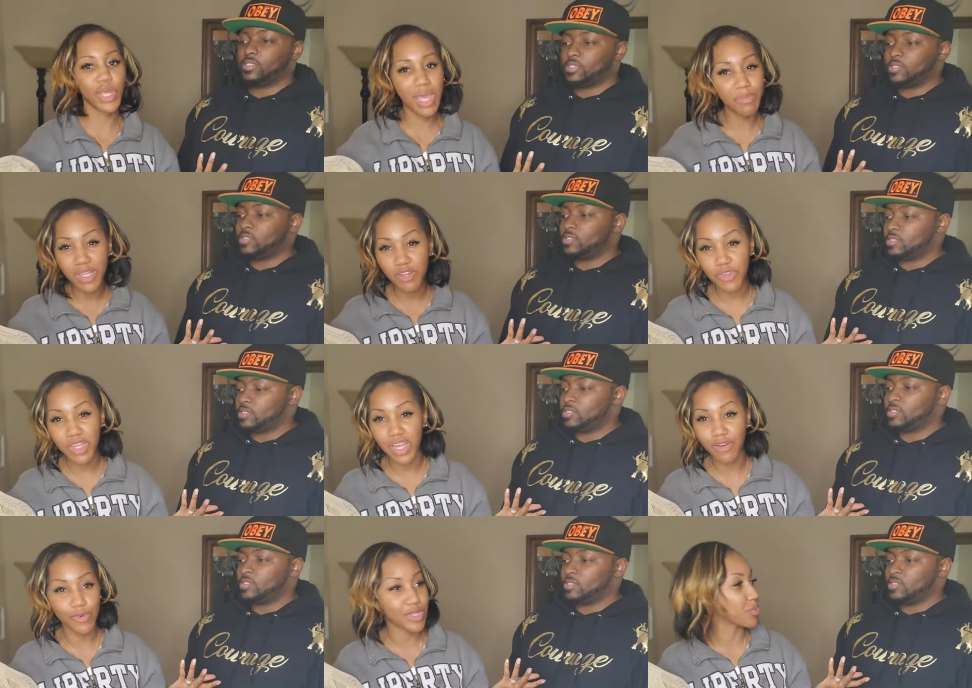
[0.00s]
Speaker 1: You can't beat it for the
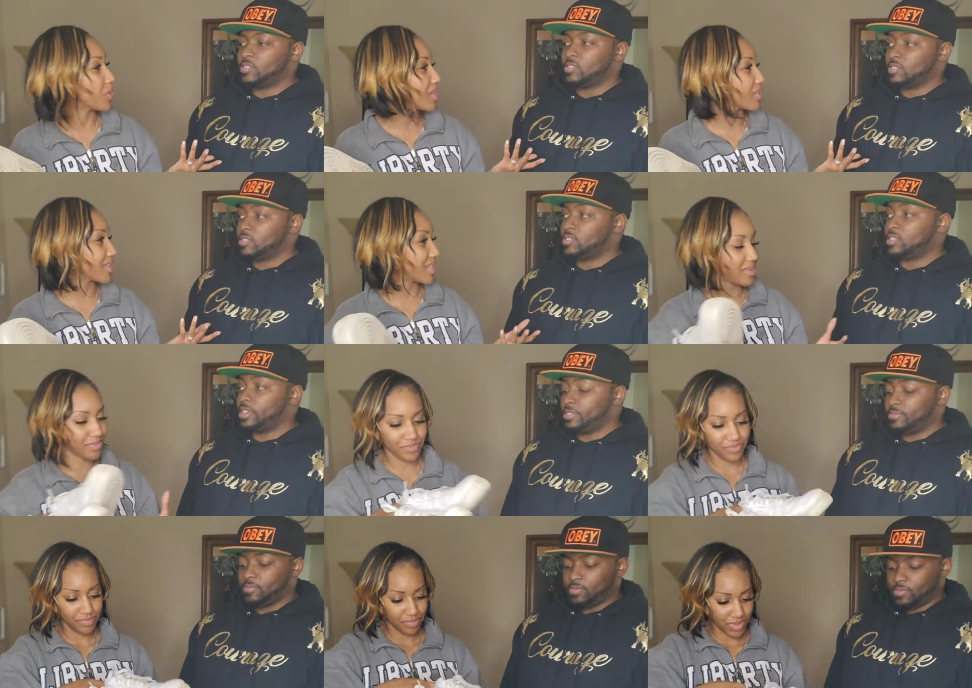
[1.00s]
Air Force Ones, right?
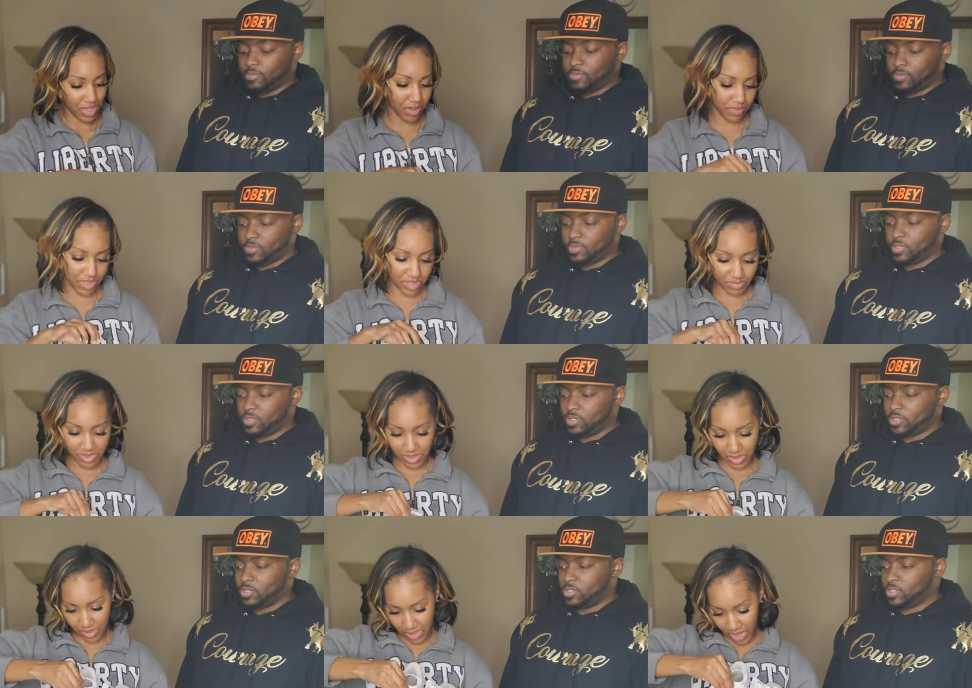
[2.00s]
Yep. Yeah, and let me
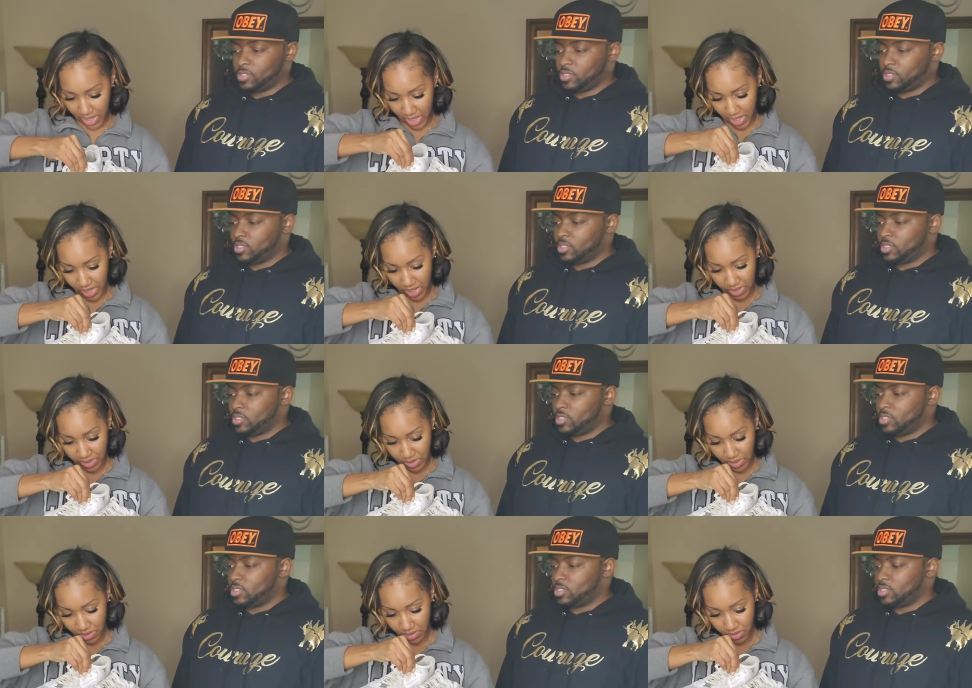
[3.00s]
see,
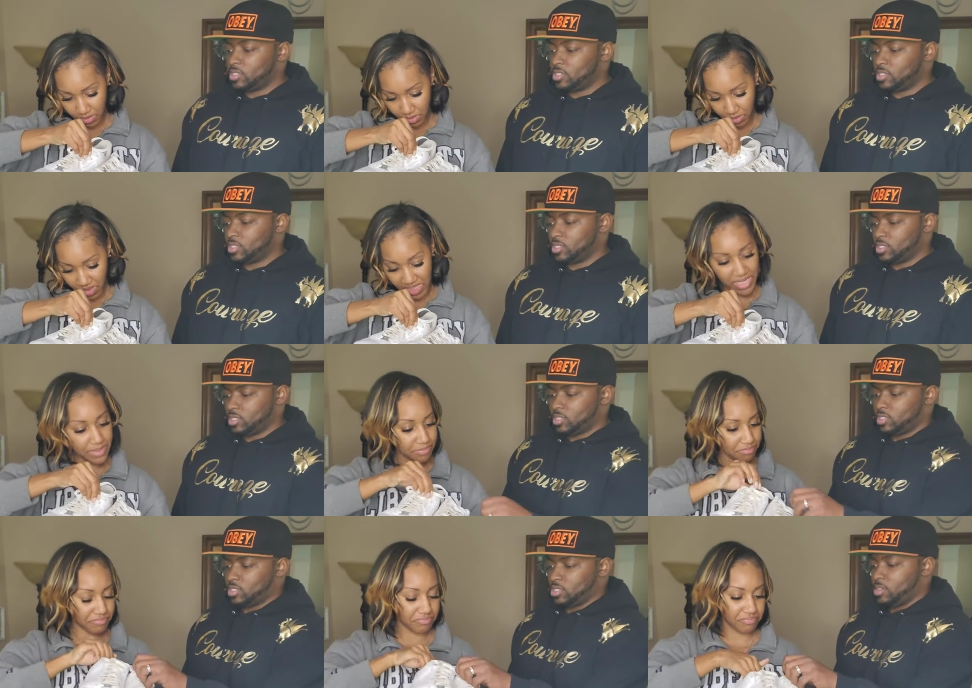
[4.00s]
size 10.
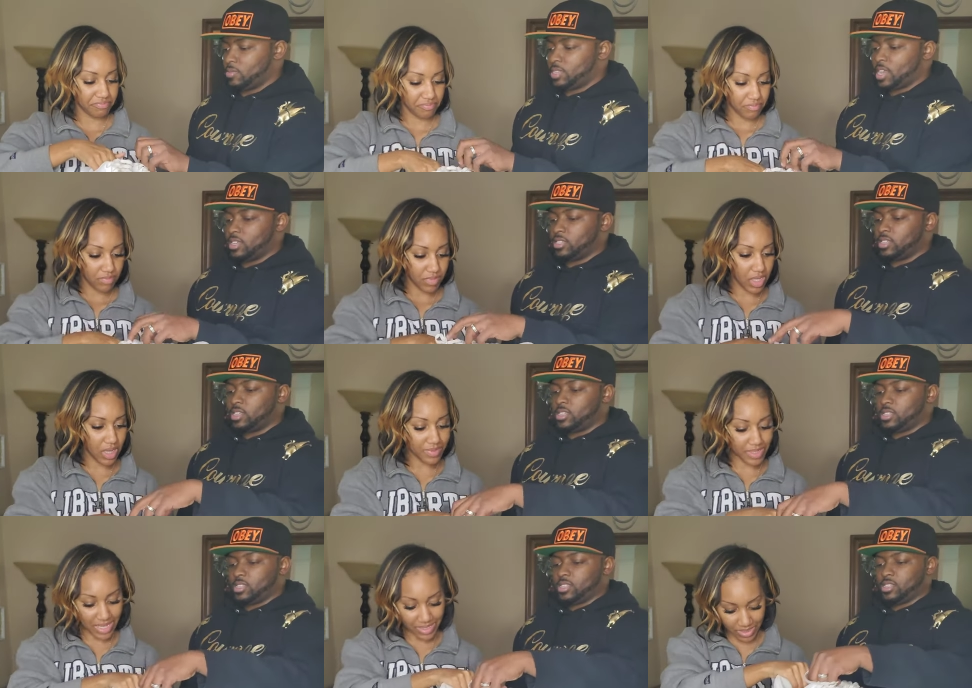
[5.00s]
Yep, size 10. Yep,
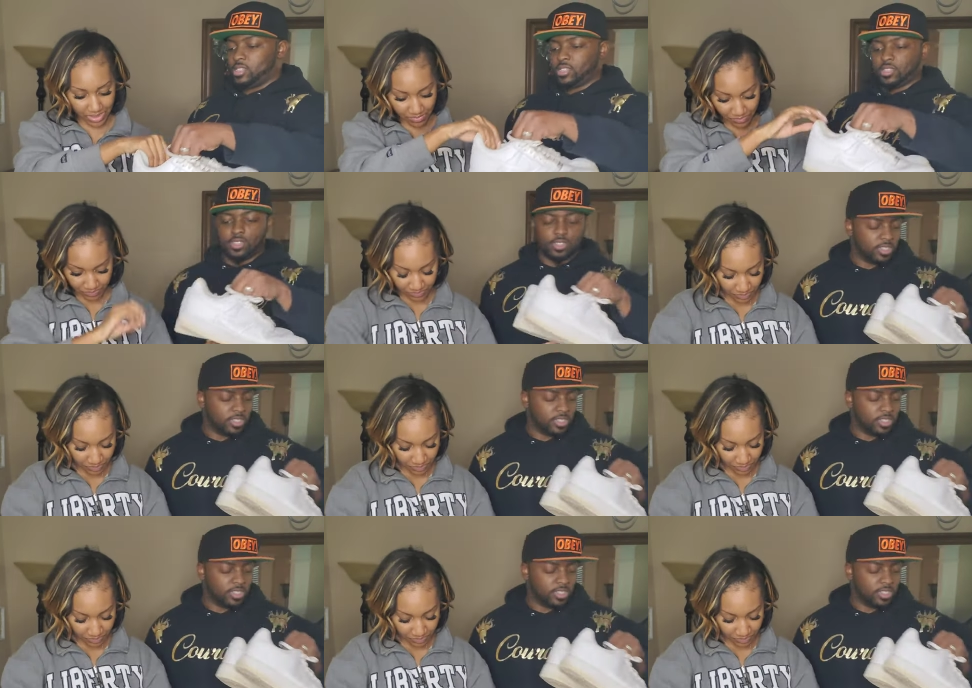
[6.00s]
size 10.